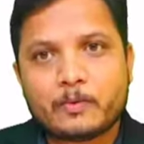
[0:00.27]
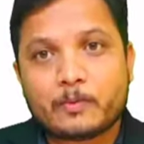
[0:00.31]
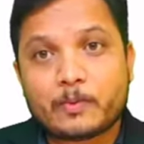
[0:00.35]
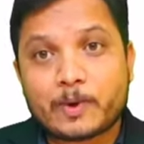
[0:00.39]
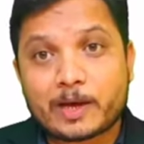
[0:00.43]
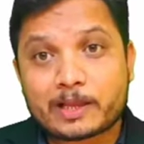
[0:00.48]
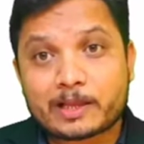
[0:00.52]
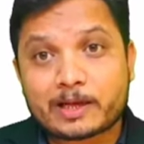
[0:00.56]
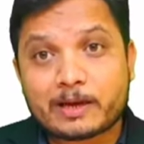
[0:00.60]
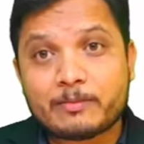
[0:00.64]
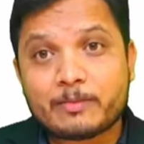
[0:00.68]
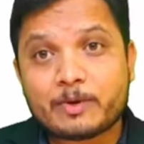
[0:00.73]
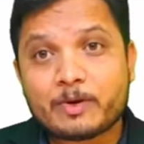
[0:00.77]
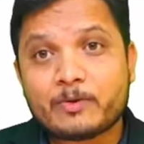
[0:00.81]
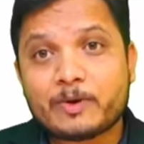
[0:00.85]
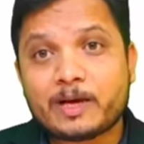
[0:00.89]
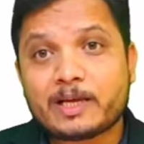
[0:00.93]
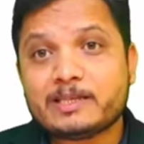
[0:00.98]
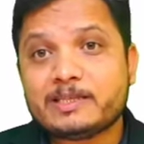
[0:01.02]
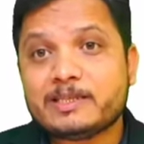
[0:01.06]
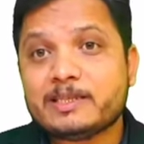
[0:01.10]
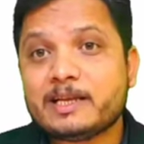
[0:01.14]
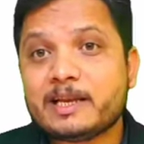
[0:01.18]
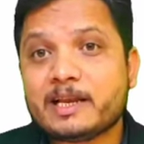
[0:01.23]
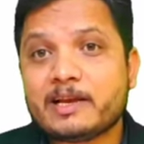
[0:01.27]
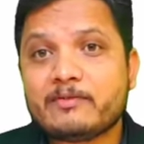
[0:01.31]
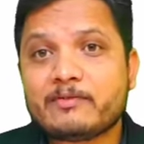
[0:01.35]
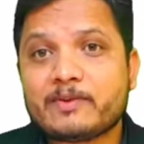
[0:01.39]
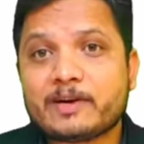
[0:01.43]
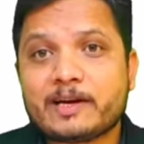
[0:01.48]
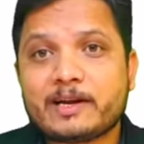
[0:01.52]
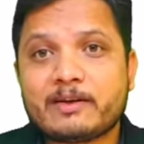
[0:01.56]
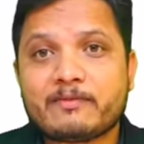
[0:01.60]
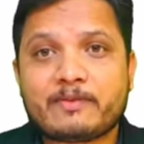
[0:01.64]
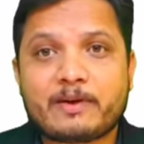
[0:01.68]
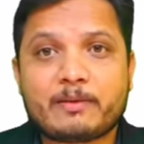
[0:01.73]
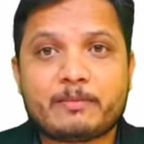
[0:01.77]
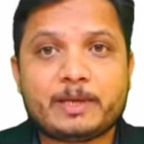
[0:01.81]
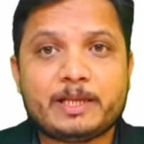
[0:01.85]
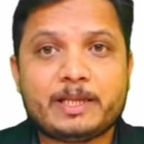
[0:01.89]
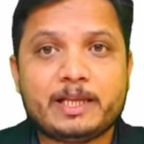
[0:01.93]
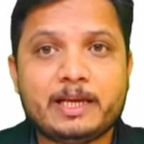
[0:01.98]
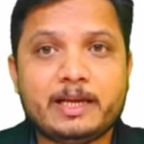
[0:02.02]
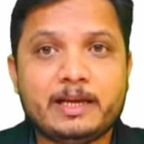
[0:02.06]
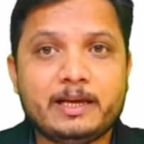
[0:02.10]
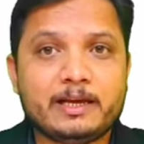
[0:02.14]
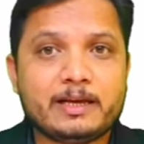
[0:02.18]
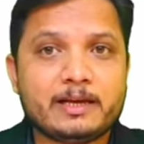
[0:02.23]
Welcome to Engineering Funda
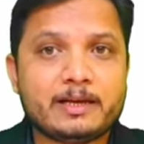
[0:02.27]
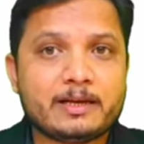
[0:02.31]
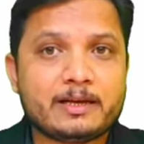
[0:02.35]
family.